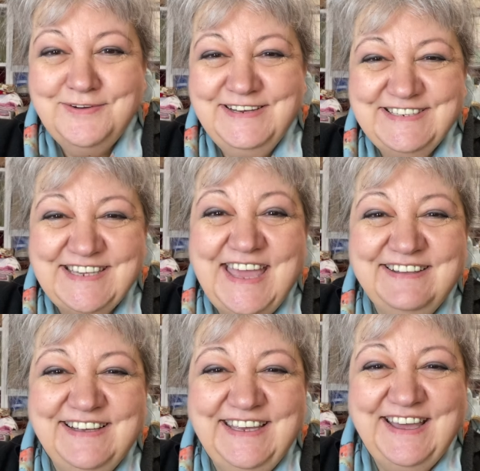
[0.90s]
it's Gail
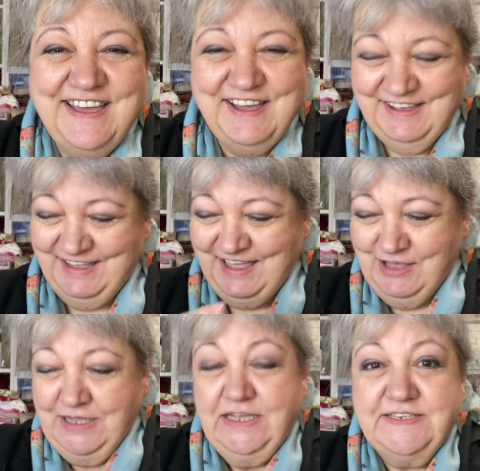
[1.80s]
here.
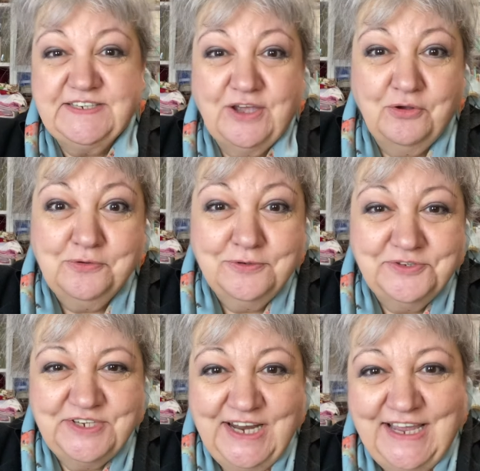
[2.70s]
It's cold
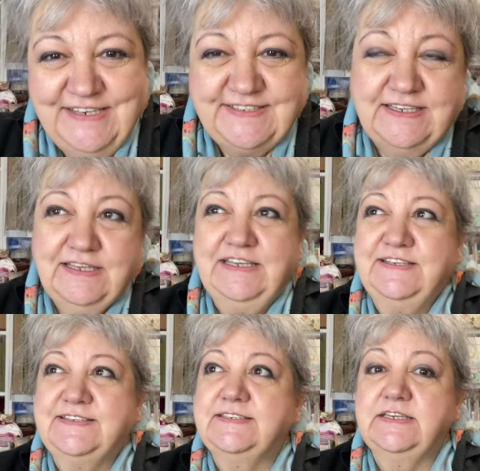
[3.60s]
tonight. It's
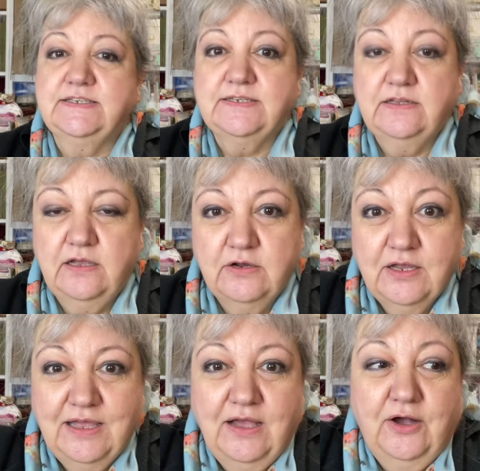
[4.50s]
6 o'clock
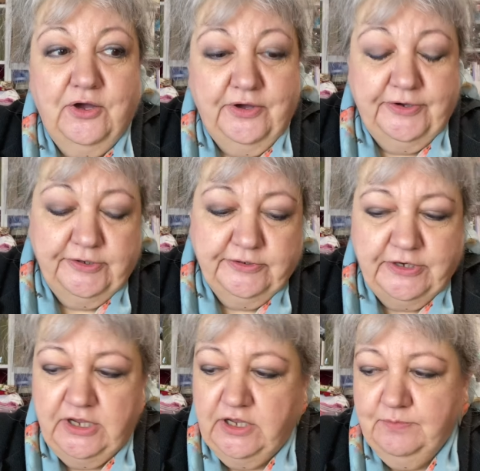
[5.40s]

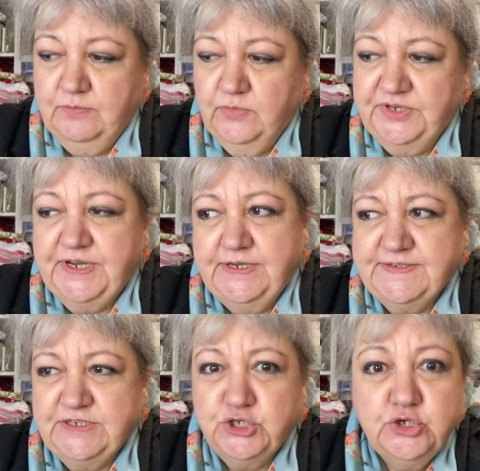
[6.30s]
on, what day is
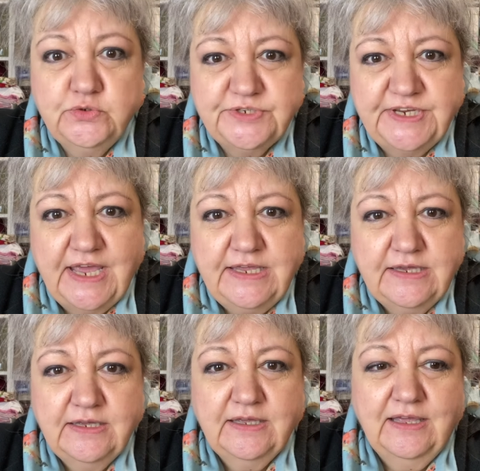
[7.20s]
it? Tuesday,
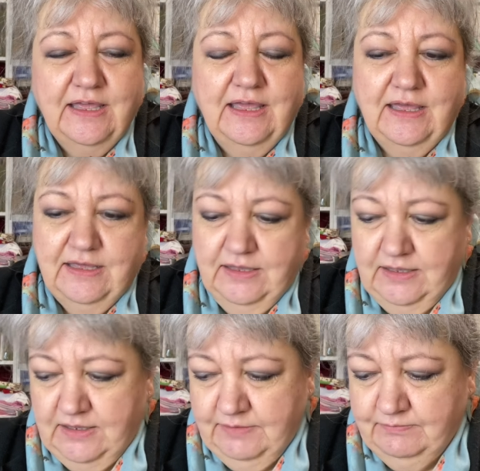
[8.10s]

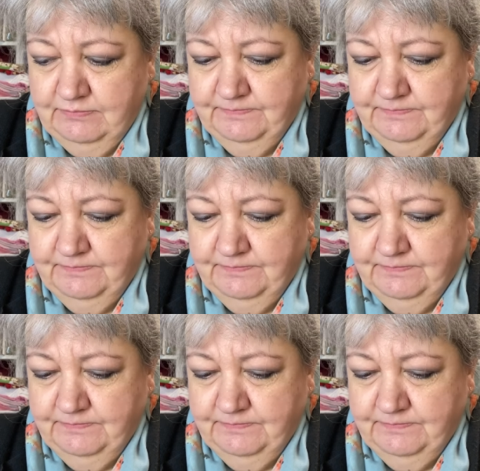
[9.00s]
the